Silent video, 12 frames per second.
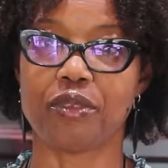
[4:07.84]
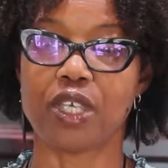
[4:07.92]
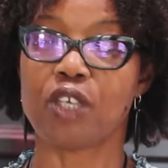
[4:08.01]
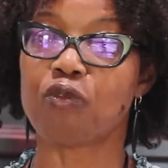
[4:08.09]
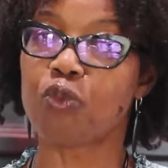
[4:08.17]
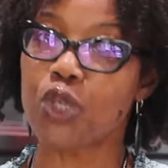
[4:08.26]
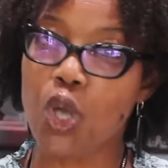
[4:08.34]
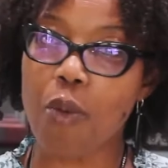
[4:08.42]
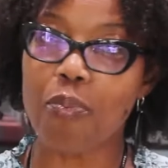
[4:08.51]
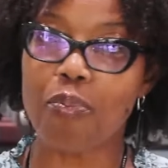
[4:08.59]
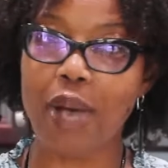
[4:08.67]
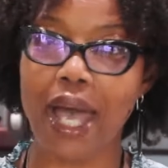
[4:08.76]
If we go
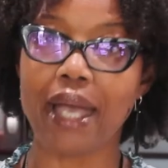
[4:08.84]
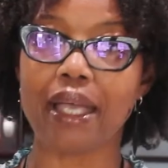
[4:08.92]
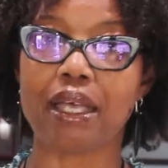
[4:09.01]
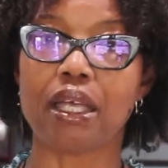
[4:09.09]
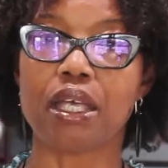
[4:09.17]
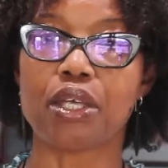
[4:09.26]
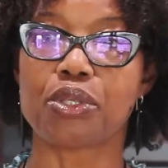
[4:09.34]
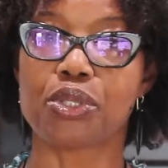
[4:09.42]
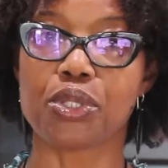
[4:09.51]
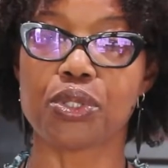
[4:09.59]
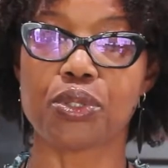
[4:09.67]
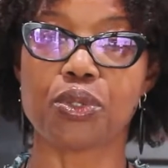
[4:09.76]
back
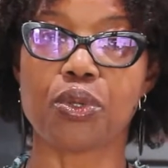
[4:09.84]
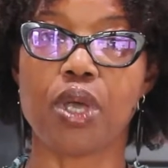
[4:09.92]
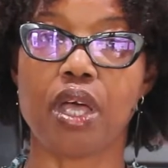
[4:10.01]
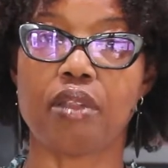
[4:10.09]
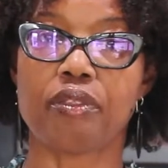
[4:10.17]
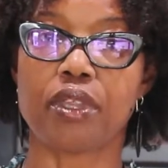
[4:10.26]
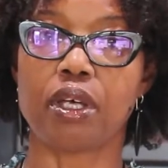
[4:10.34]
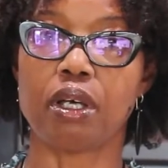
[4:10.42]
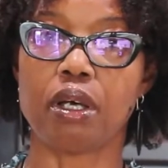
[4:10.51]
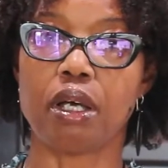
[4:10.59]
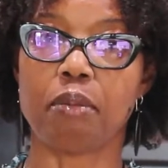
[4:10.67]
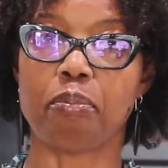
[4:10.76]
to
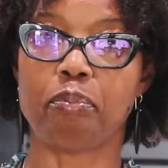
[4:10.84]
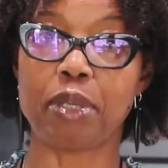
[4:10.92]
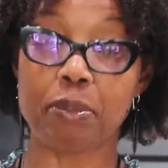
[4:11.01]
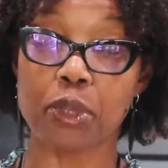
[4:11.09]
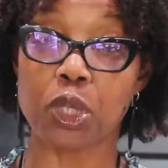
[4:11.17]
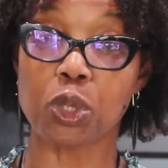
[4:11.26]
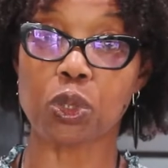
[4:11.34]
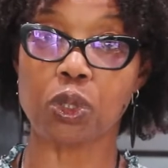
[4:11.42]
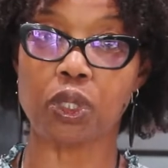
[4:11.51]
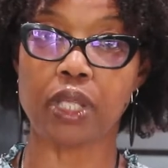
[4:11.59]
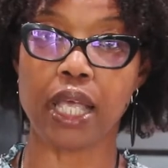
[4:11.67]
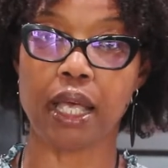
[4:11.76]
the
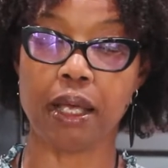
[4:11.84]
biblical